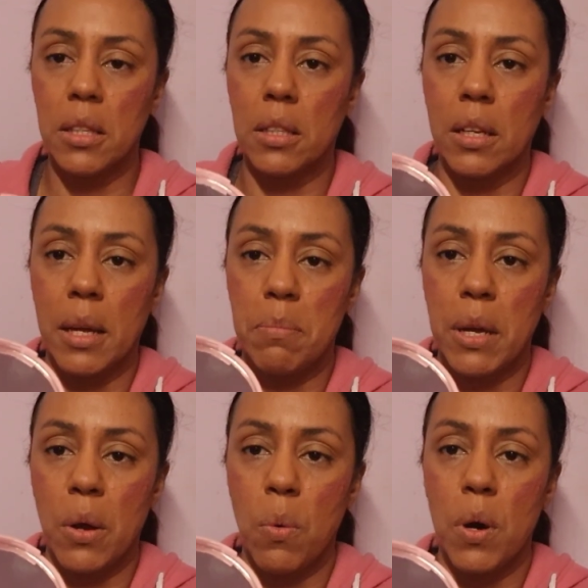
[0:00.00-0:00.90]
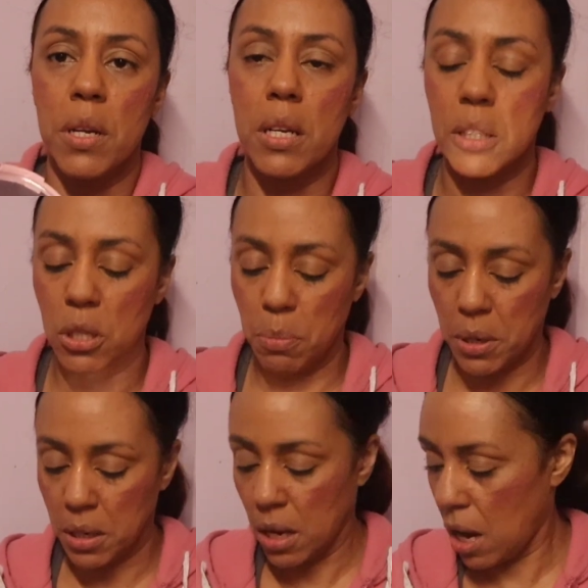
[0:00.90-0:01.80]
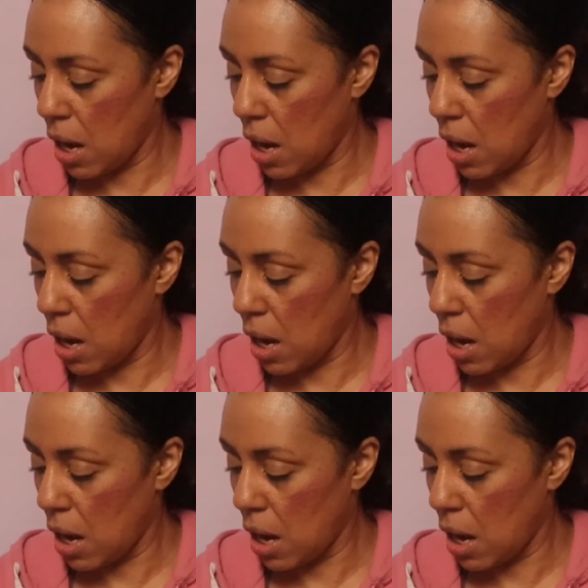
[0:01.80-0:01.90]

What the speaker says: the light pink one to put it